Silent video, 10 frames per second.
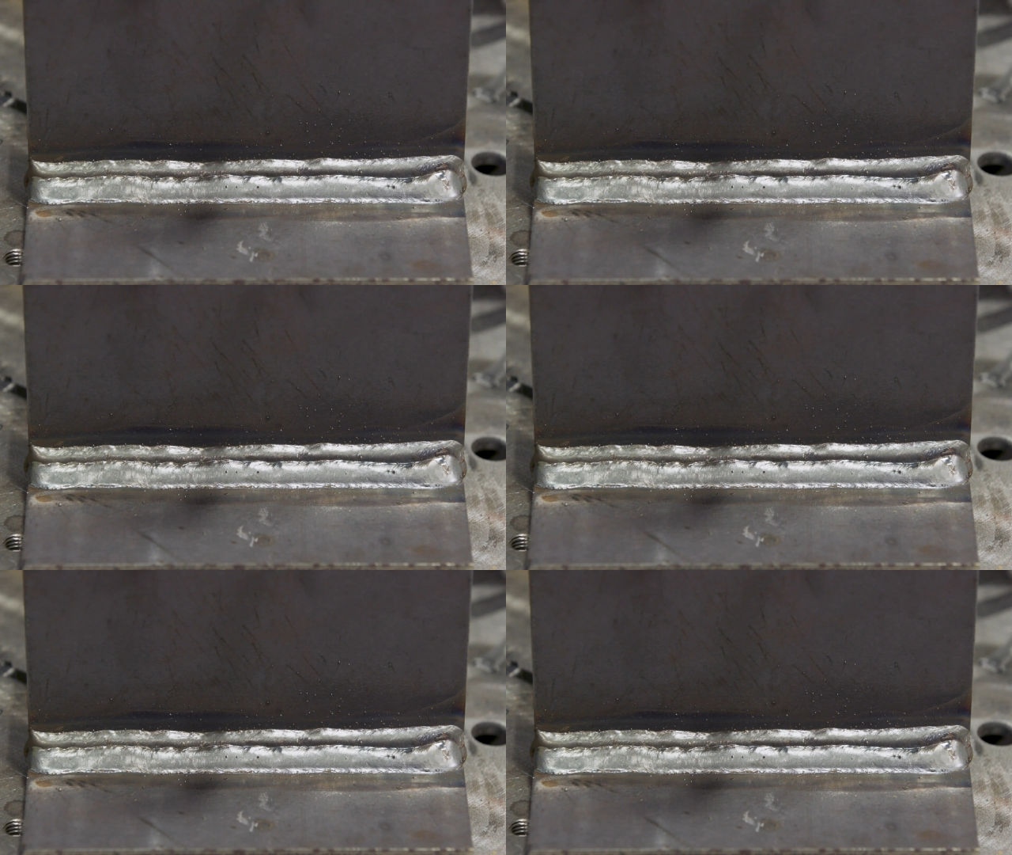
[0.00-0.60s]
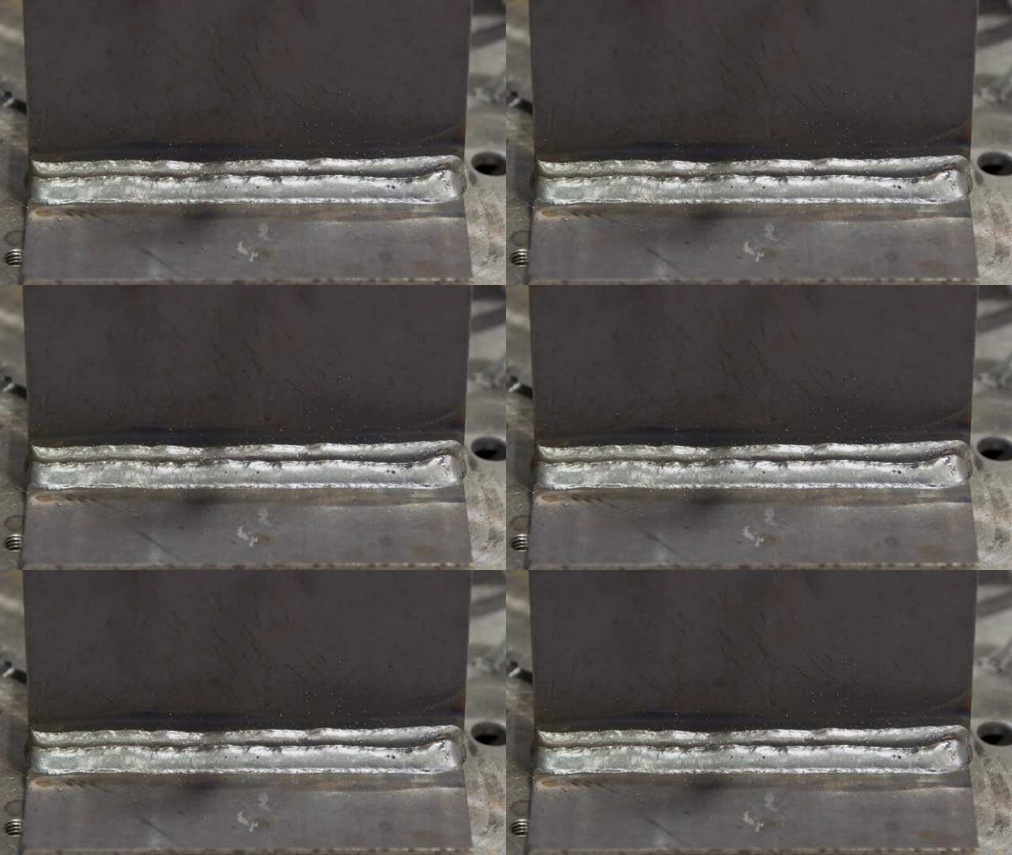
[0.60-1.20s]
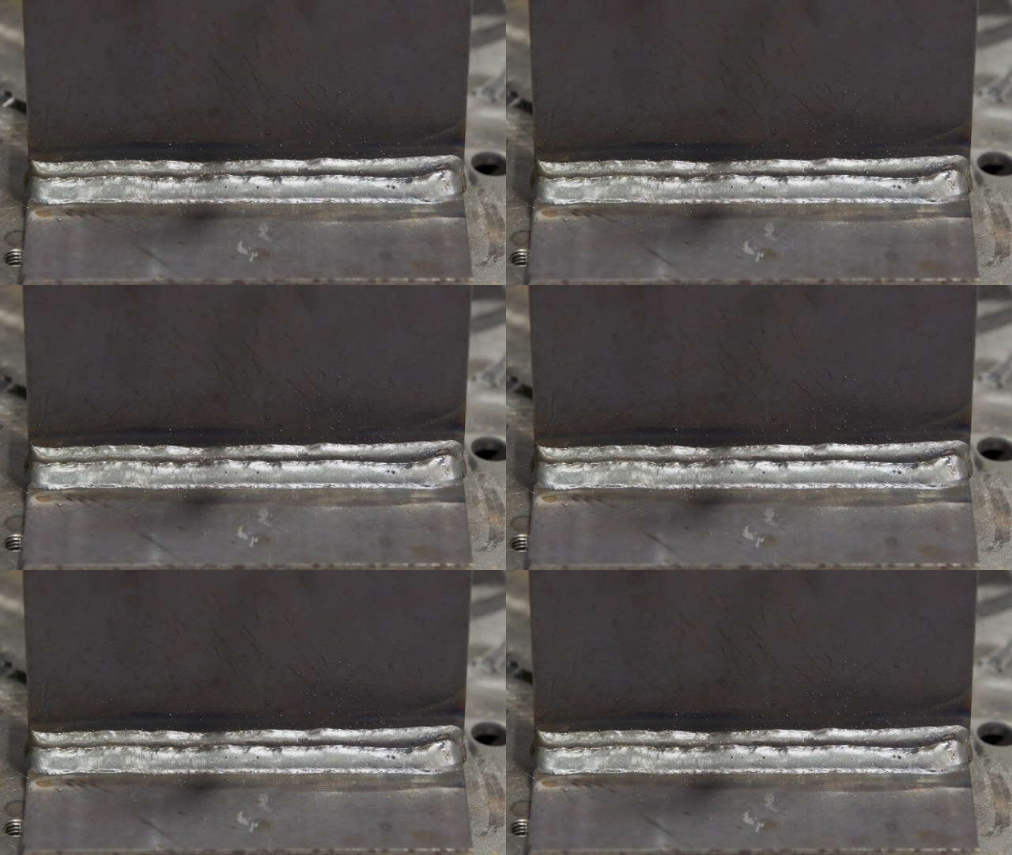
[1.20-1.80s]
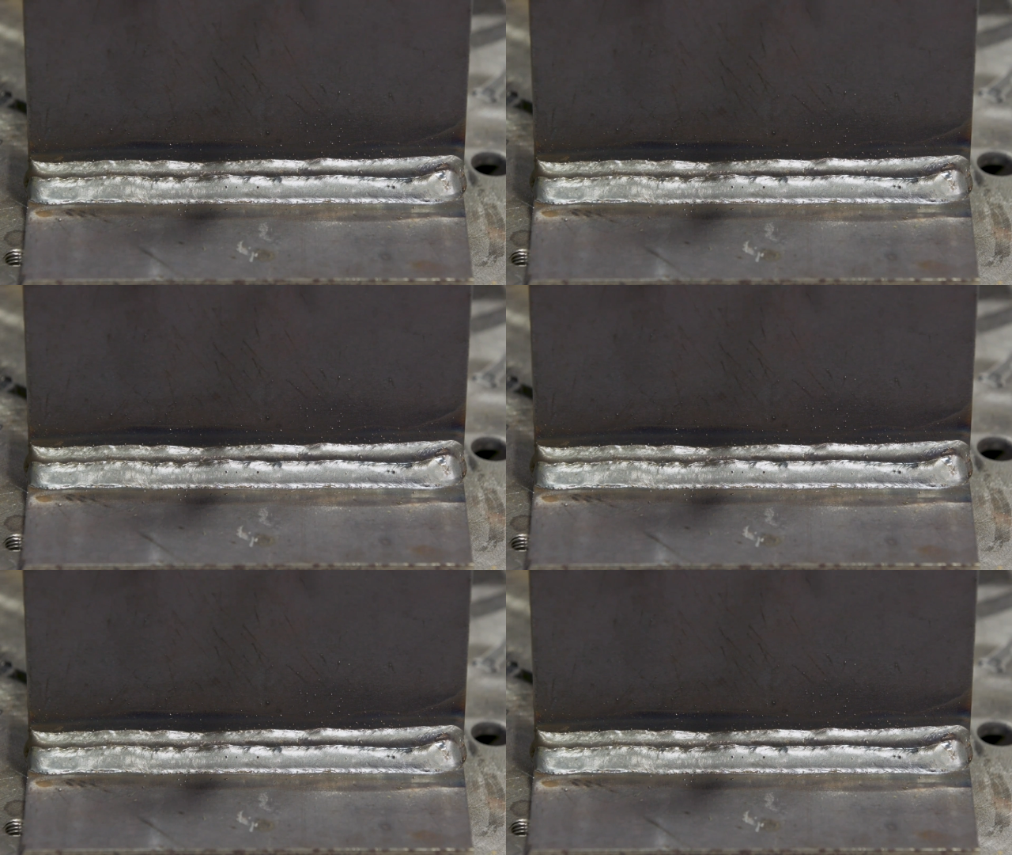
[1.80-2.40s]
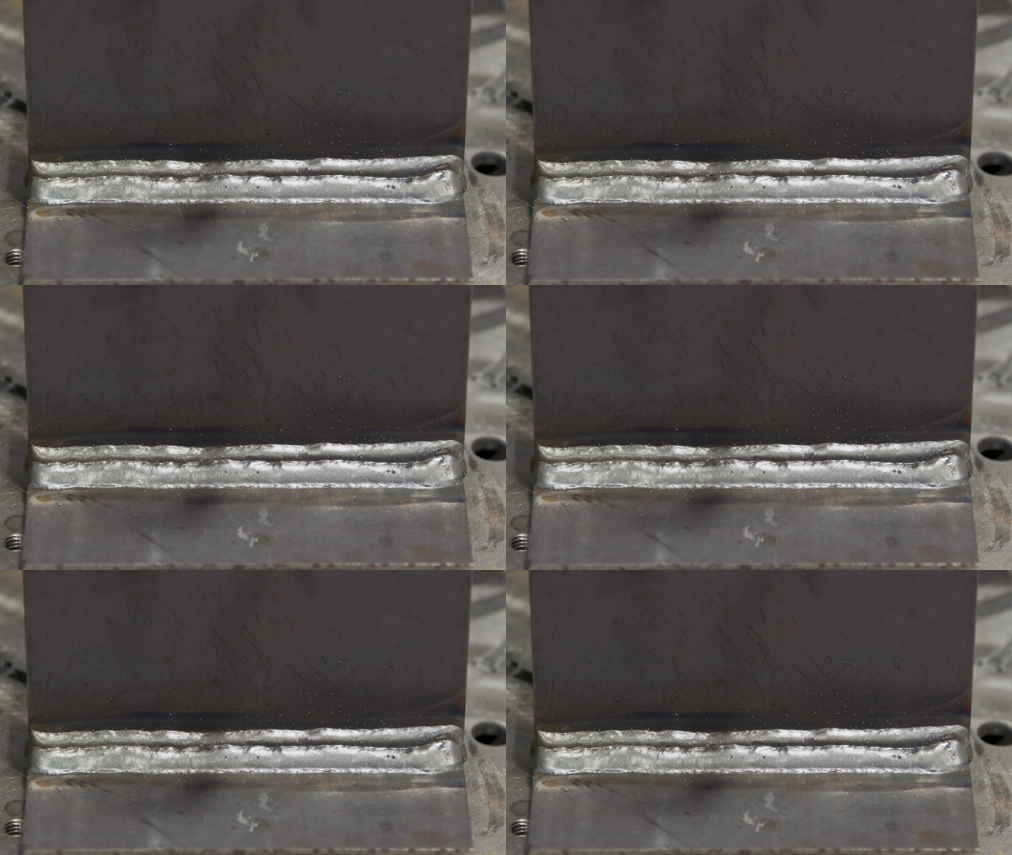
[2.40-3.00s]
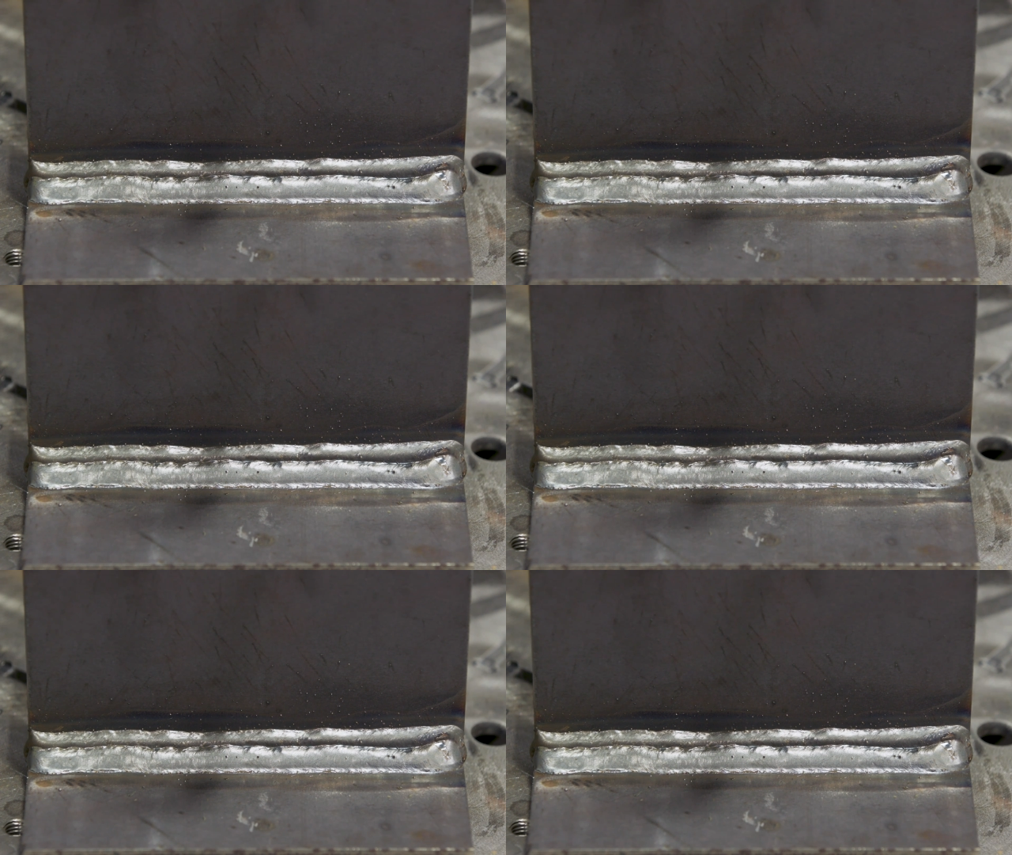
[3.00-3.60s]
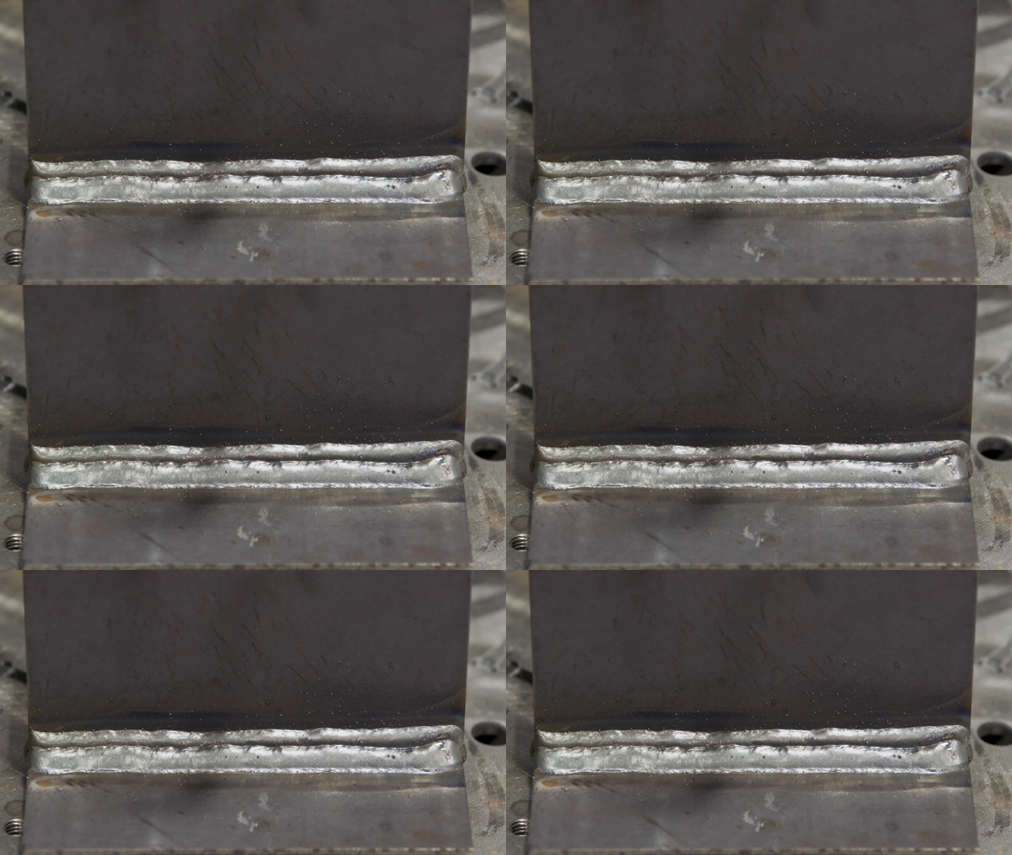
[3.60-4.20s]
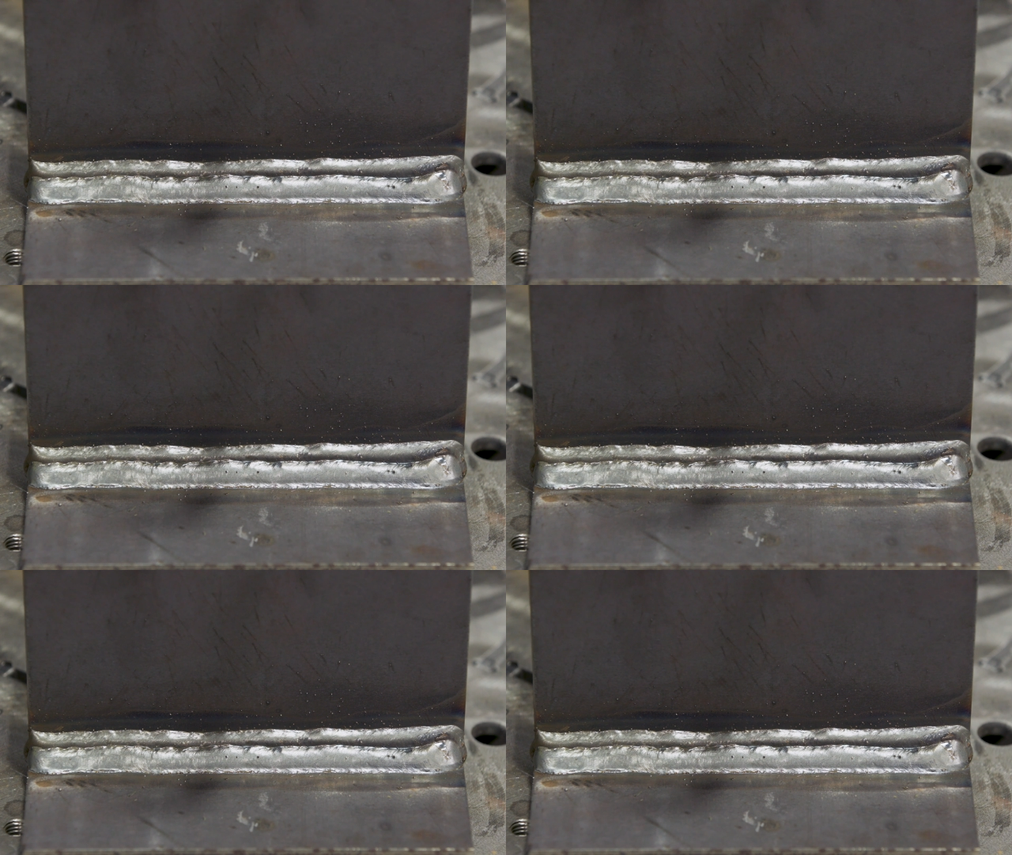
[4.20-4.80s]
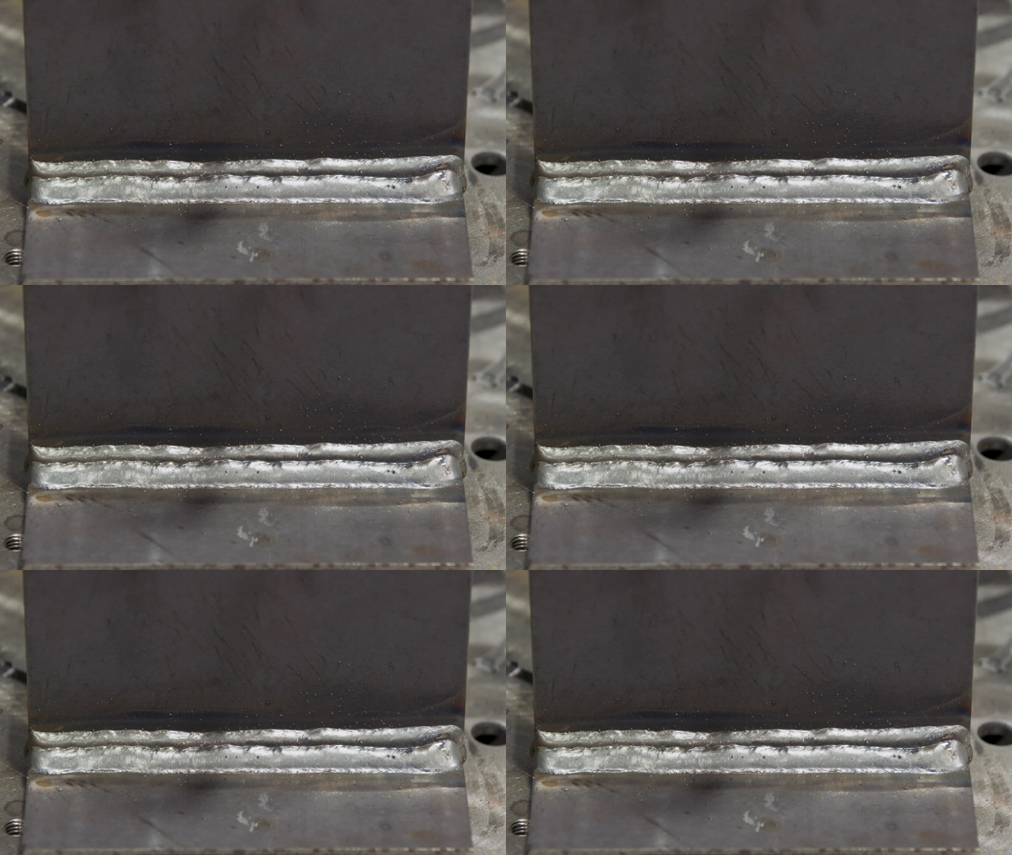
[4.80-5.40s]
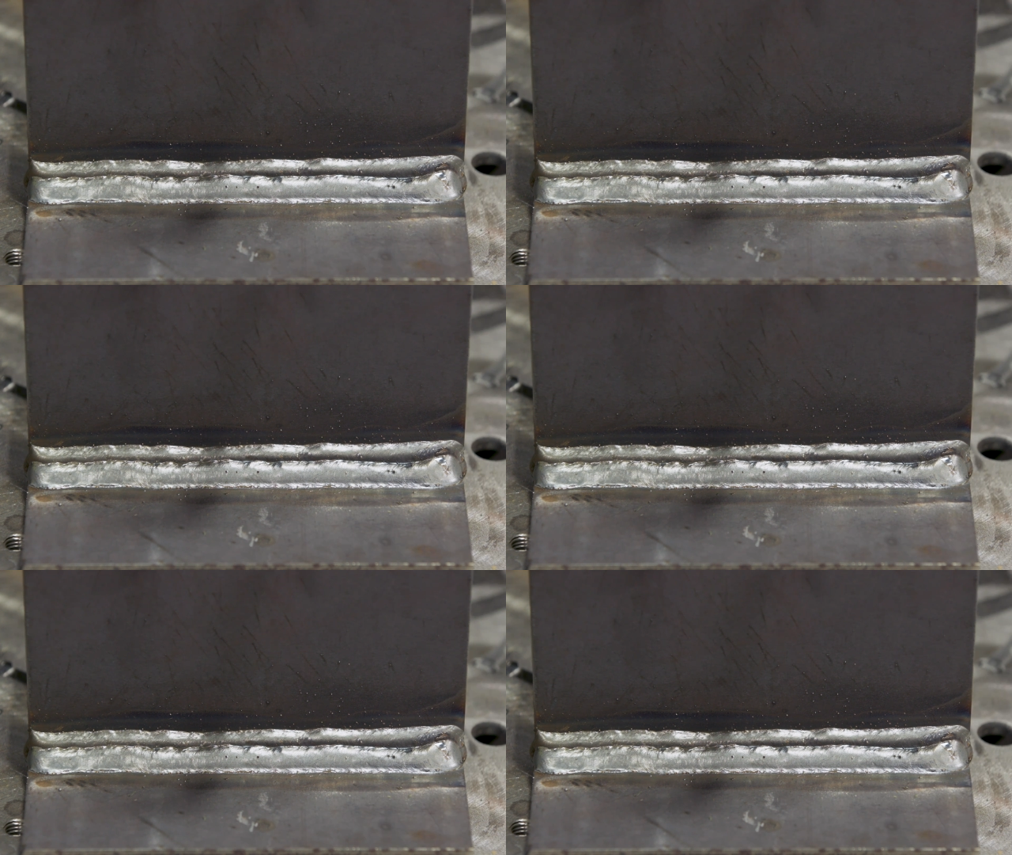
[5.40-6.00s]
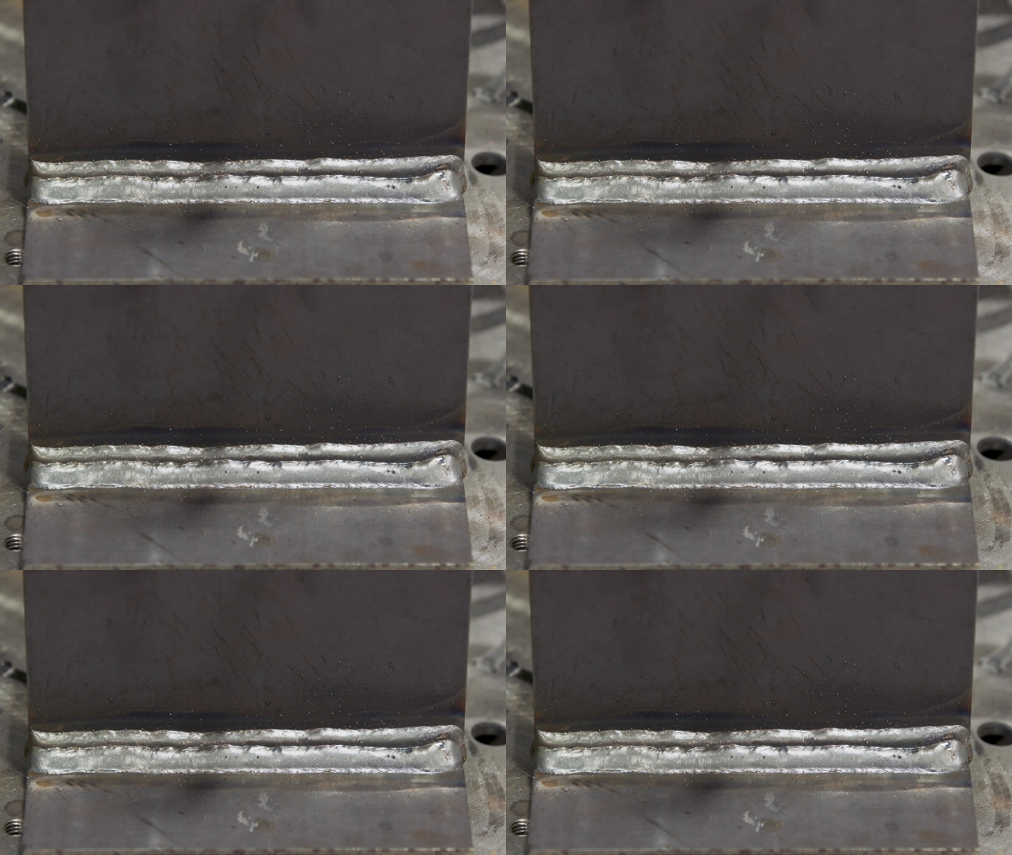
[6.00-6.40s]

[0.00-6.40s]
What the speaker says: (no speaker visible)